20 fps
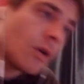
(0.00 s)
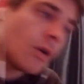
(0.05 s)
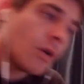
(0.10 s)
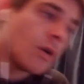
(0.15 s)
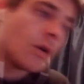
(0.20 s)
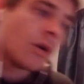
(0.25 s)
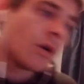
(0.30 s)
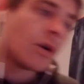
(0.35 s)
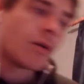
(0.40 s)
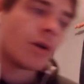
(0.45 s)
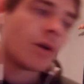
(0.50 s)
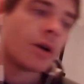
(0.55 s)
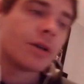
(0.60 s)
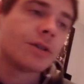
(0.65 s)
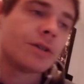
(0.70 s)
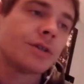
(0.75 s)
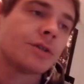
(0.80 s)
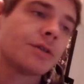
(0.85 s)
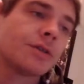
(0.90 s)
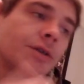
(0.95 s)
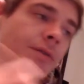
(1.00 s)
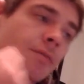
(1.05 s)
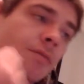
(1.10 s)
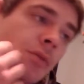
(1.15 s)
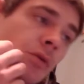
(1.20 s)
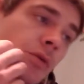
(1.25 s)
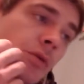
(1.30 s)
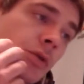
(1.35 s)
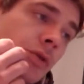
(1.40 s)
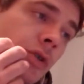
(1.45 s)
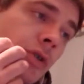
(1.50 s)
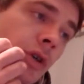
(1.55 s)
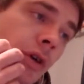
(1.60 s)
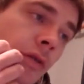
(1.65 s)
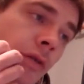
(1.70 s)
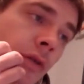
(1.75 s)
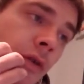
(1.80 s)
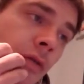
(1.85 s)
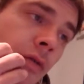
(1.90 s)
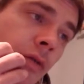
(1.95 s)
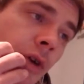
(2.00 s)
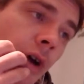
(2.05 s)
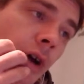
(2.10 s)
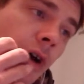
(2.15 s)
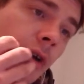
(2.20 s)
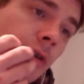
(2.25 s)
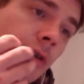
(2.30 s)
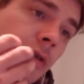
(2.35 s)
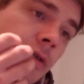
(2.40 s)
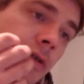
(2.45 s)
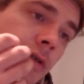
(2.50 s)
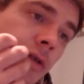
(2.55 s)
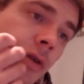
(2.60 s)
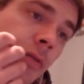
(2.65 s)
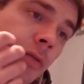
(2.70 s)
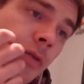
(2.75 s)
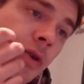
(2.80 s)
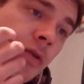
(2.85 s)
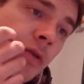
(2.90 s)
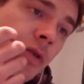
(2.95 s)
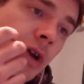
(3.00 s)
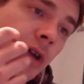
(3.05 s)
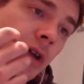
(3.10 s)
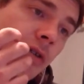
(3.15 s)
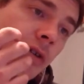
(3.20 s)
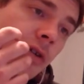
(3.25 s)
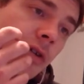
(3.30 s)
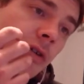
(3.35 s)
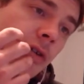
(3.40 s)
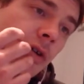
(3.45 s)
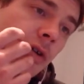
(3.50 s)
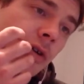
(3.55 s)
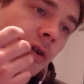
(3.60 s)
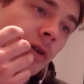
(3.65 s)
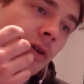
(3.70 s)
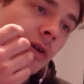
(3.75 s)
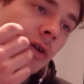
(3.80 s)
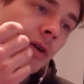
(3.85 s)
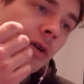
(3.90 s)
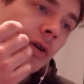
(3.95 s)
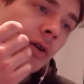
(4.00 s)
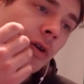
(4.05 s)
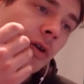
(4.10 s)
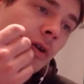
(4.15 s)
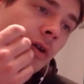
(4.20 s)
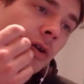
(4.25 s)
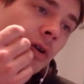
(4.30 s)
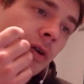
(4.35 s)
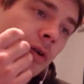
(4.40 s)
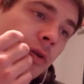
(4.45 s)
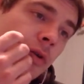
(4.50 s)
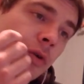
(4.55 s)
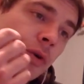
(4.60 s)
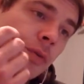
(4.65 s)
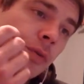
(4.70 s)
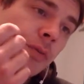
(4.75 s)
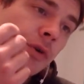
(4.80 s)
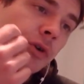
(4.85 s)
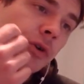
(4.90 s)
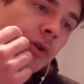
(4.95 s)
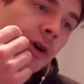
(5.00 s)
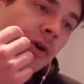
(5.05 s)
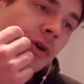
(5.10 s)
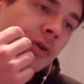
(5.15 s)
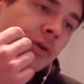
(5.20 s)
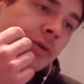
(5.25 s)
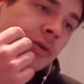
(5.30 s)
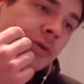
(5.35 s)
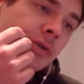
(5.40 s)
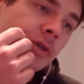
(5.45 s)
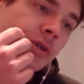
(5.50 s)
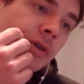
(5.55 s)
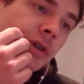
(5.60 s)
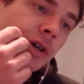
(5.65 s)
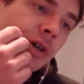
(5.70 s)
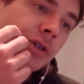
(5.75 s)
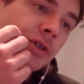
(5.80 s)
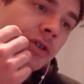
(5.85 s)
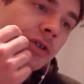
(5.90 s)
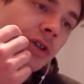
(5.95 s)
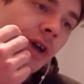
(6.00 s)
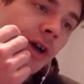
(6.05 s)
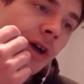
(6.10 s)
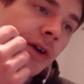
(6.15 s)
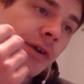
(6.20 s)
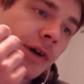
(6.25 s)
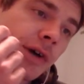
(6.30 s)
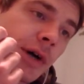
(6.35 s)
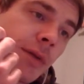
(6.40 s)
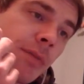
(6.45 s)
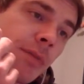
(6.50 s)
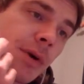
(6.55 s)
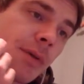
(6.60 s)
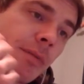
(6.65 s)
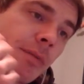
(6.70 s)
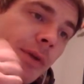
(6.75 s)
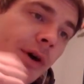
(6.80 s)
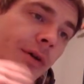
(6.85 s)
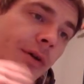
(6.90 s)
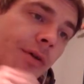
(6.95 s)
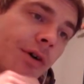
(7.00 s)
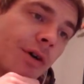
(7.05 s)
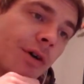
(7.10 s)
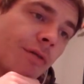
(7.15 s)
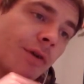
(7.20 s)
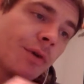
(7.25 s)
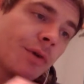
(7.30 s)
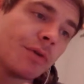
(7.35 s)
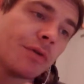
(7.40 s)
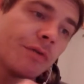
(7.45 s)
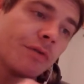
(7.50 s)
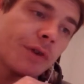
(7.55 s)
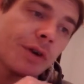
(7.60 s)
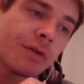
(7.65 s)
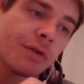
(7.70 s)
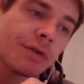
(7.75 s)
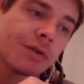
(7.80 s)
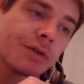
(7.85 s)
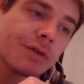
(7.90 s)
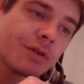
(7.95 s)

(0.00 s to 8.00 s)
Alright, this is the Liberal Conservative Reacts, and we're reacting to Norm Macdonald does stand up about coronavirus.